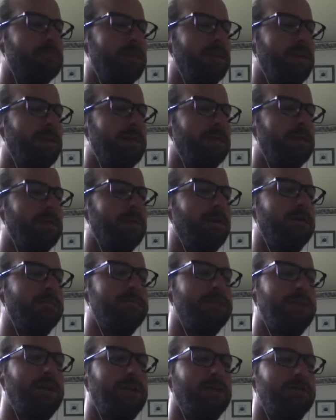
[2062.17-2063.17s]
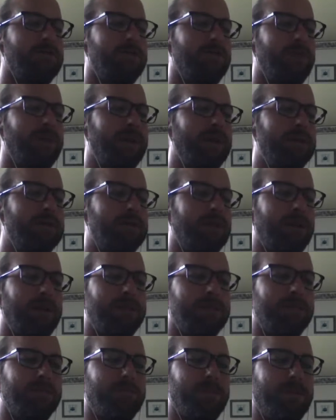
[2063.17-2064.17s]
It comes down to, is
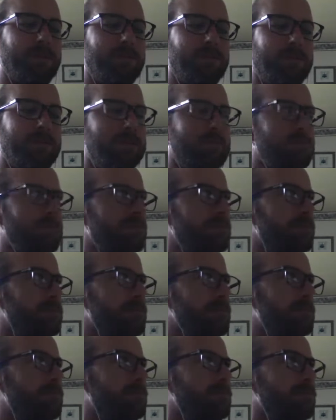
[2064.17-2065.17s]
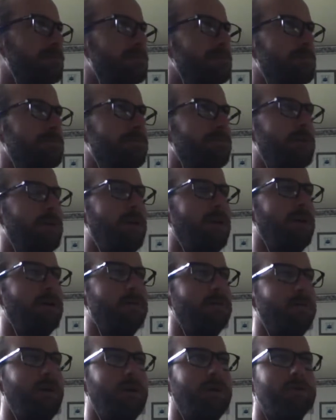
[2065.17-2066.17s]
ice a mineral?
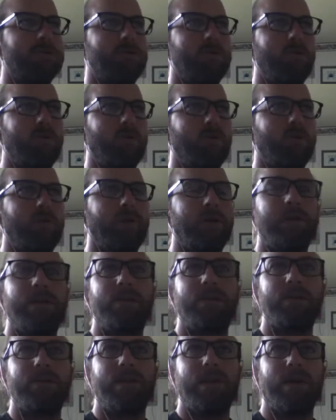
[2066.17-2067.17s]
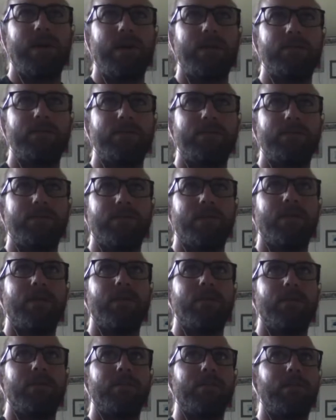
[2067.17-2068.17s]
Are rocks incorporated in the ice?
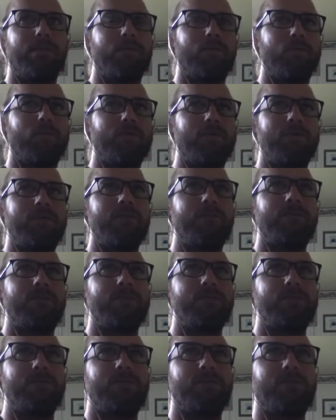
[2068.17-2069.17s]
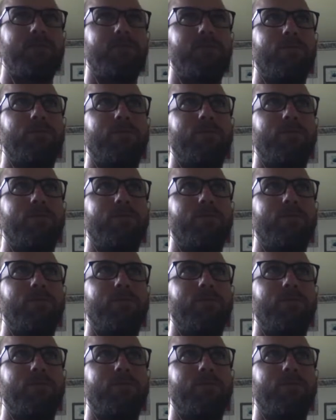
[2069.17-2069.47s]
Therefore, the definition of